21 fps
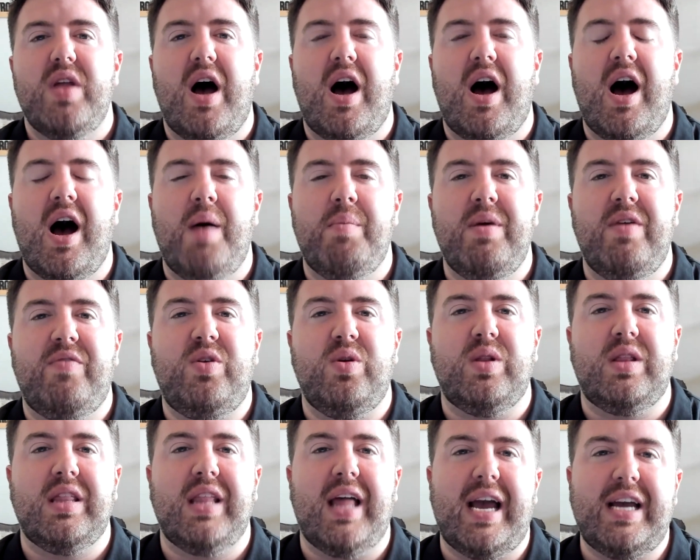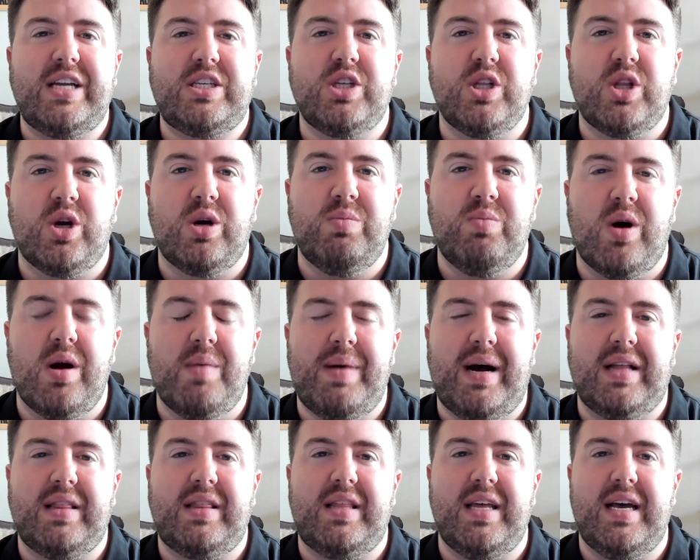if you'd like to learn more
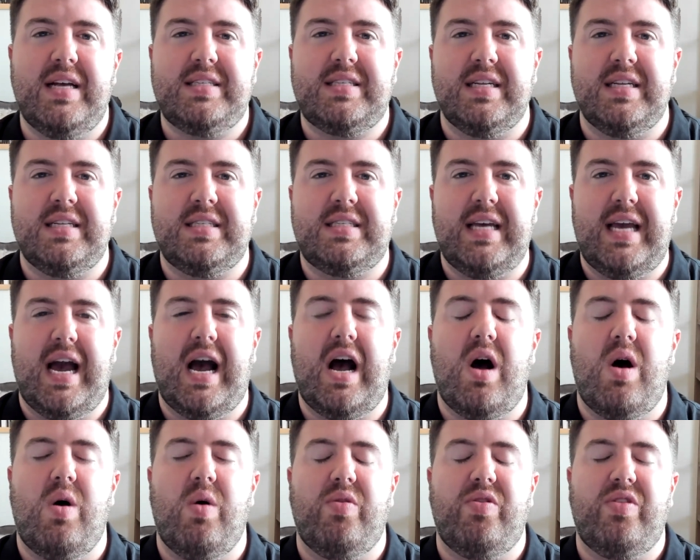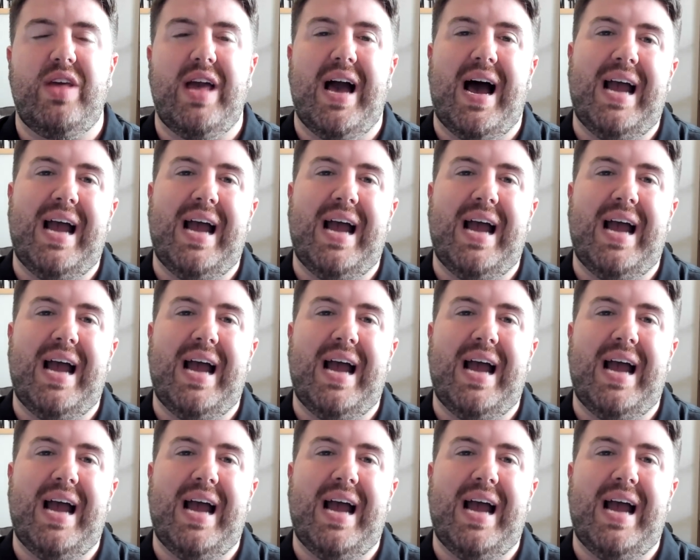about this and see how the